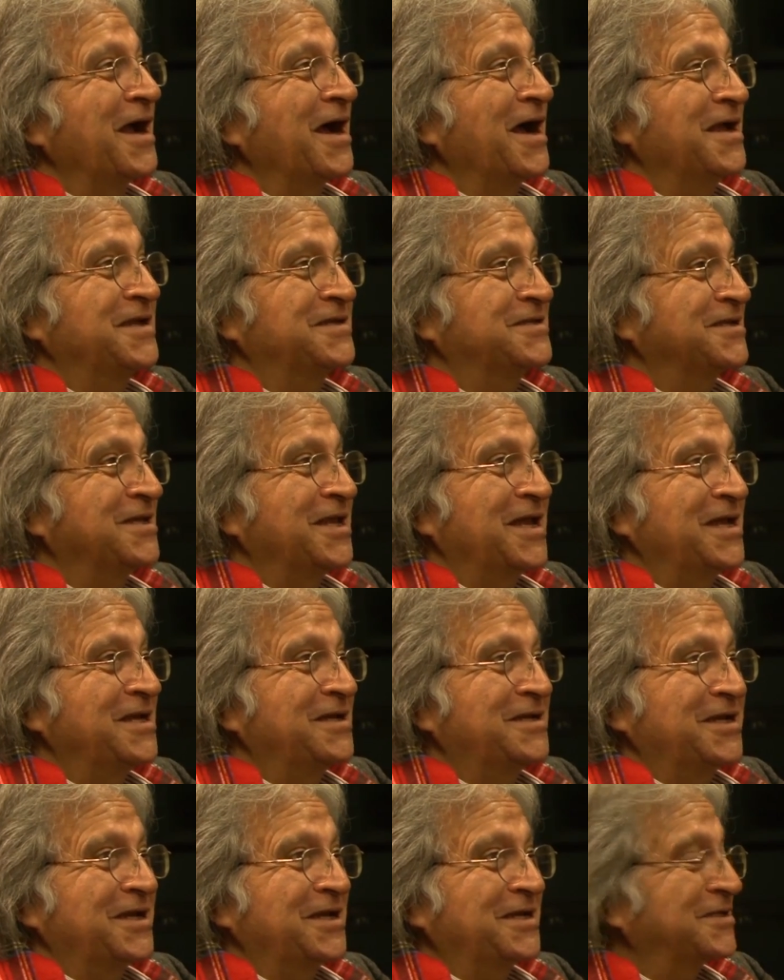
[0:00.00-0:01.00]
I said, I'll
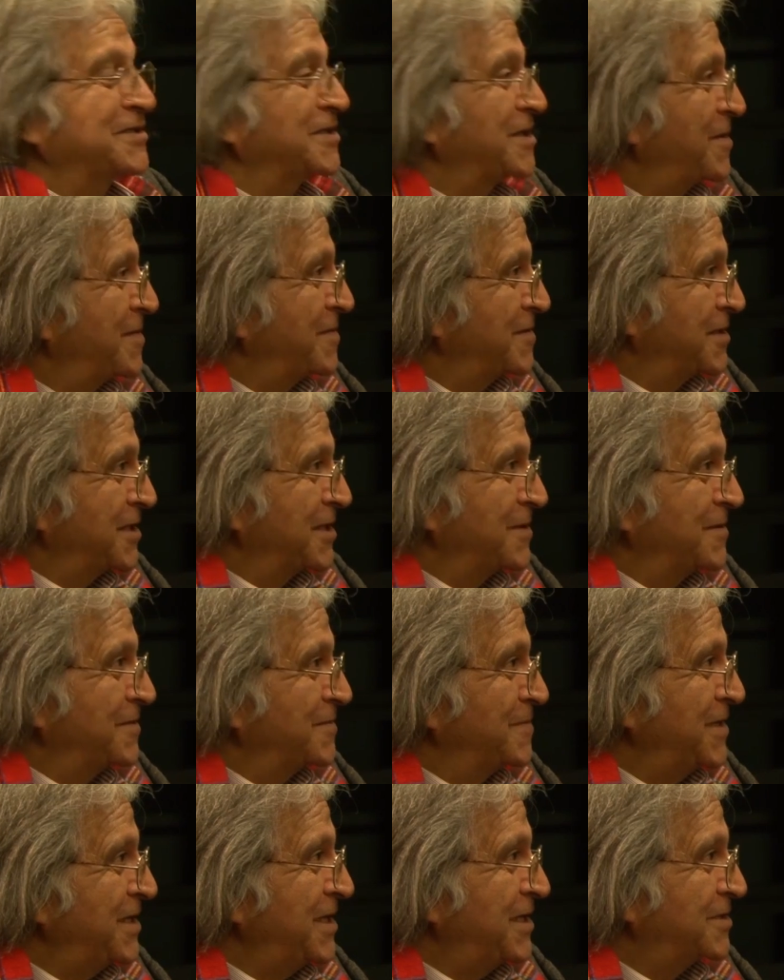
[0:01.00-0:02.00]
take several
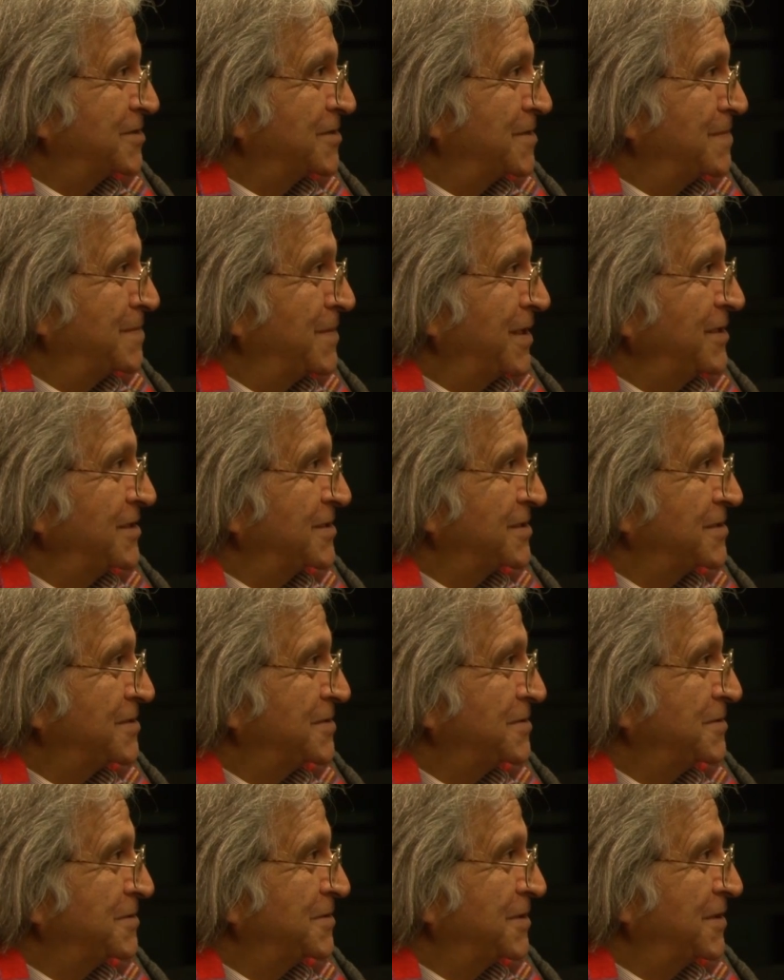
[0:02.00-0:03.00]
weeks or months
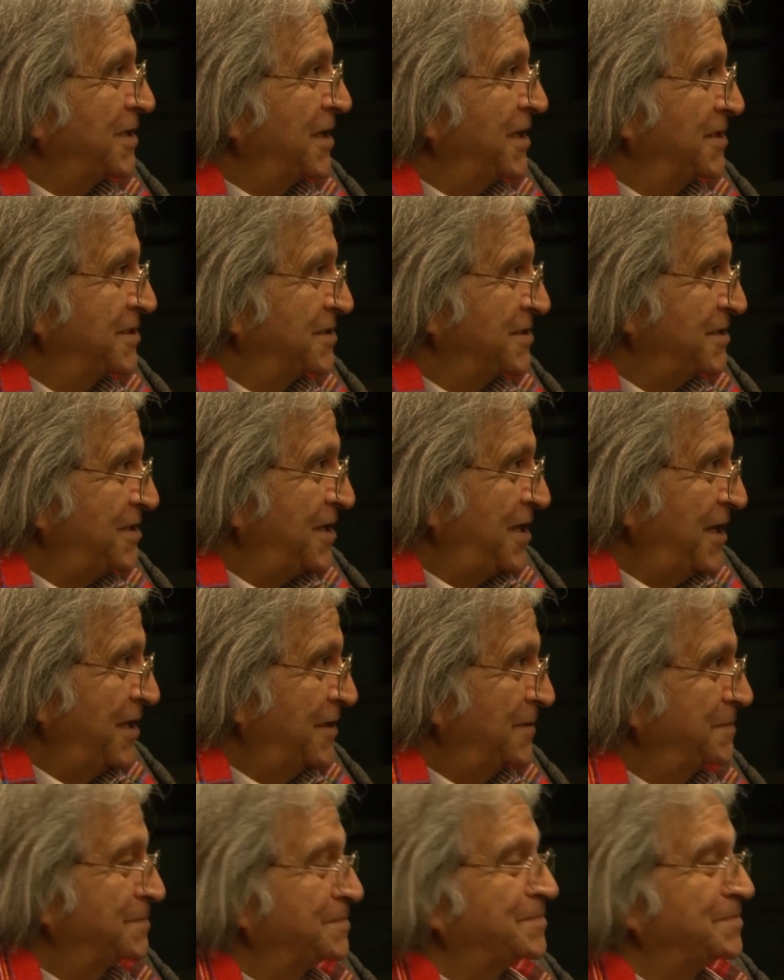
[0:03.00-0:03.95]
to answer that.